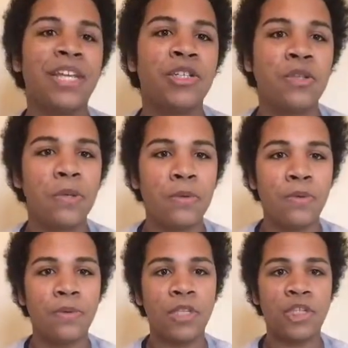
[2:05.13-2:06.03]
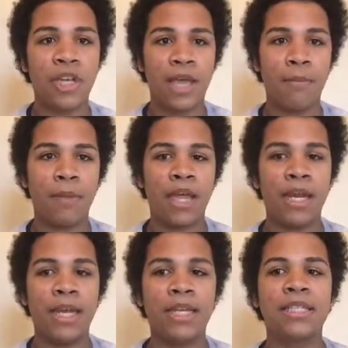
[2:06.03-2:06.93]
into the gym
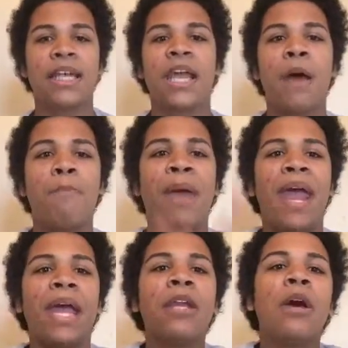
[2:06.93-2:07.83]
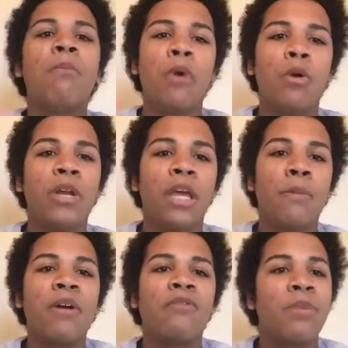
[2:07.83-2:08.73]
and it is like a
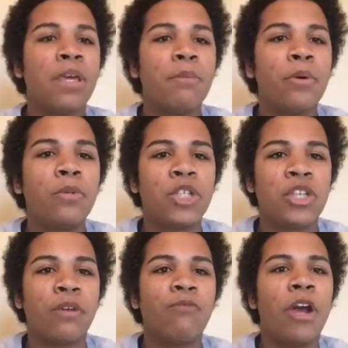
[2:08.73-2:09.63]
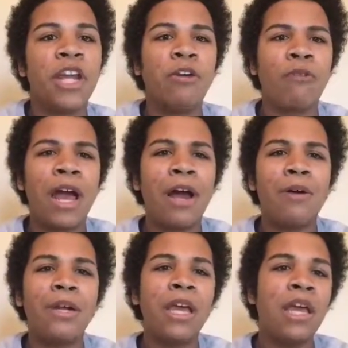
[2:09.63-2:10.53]
pandemonium of people just like running
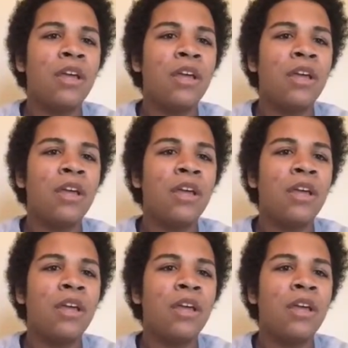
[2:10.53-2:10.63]
around.